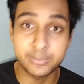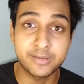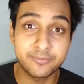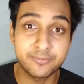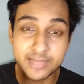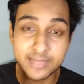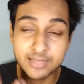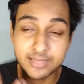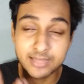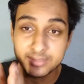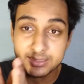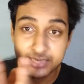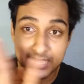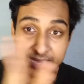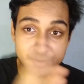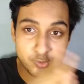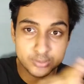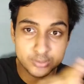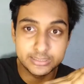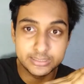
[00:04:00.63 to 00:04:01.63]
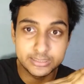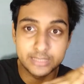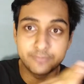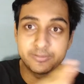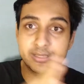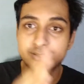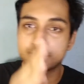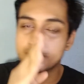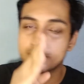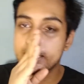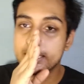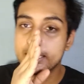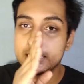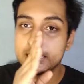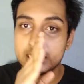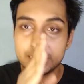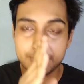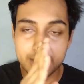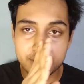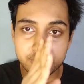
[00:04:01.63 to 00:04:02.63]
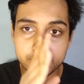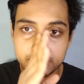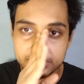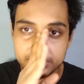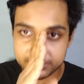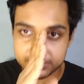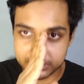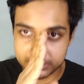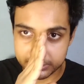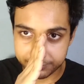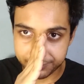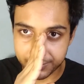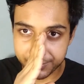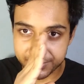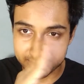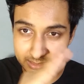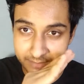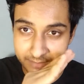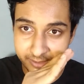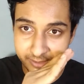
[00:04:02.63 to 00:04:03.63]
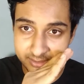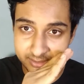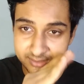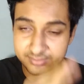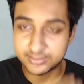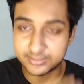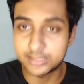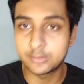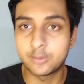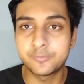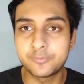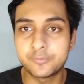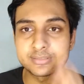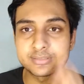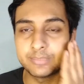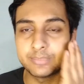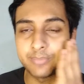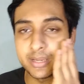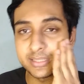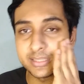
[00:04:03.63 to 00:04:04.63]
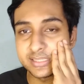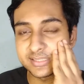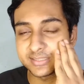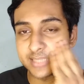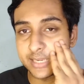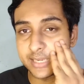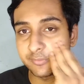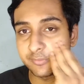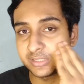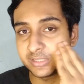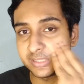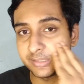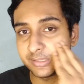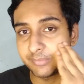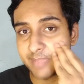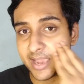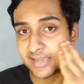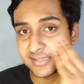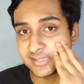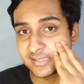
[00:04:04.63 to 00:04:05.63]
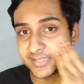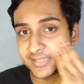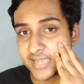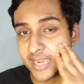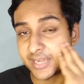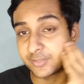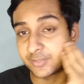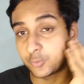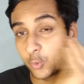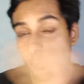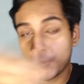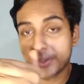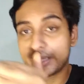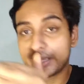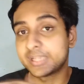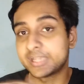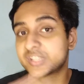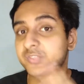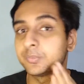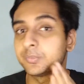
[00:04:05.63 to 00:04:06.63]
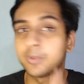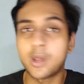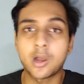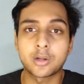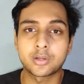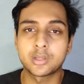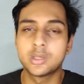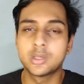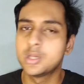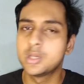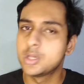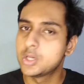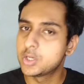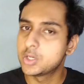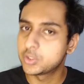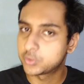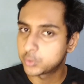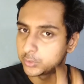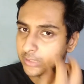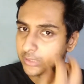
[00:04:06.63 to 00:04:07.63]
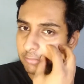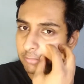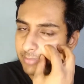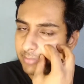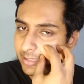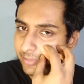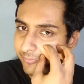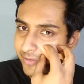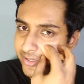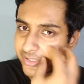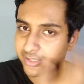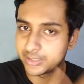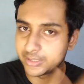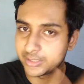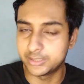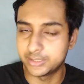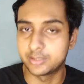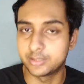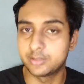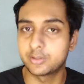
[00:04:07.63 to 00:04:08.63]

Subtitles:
If that thing actually deviates, imagine this septum is deviated this side, obviously this side of the maxillary sinus opening is blocked, so there will be infection here.